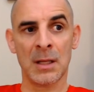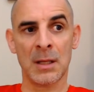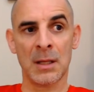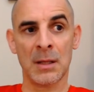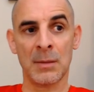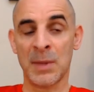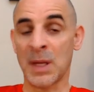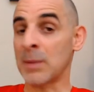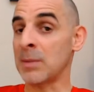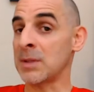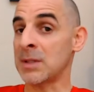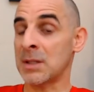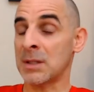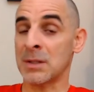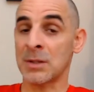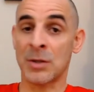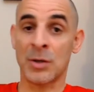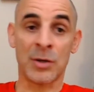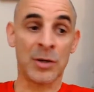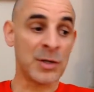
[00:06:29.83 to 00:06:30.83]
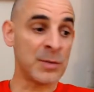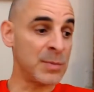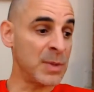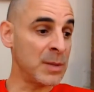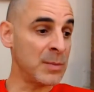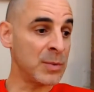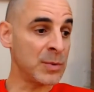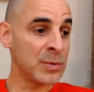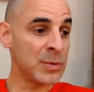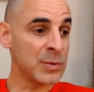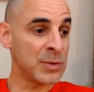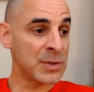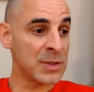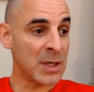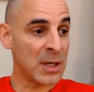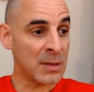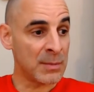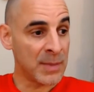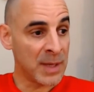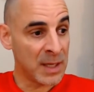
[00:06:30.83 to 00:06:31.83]
Maybe it will encourage people to
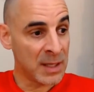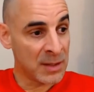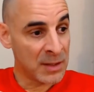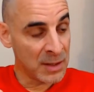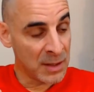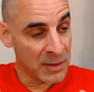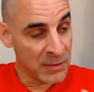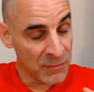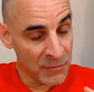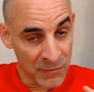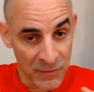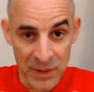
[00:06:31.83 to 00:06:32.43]
start making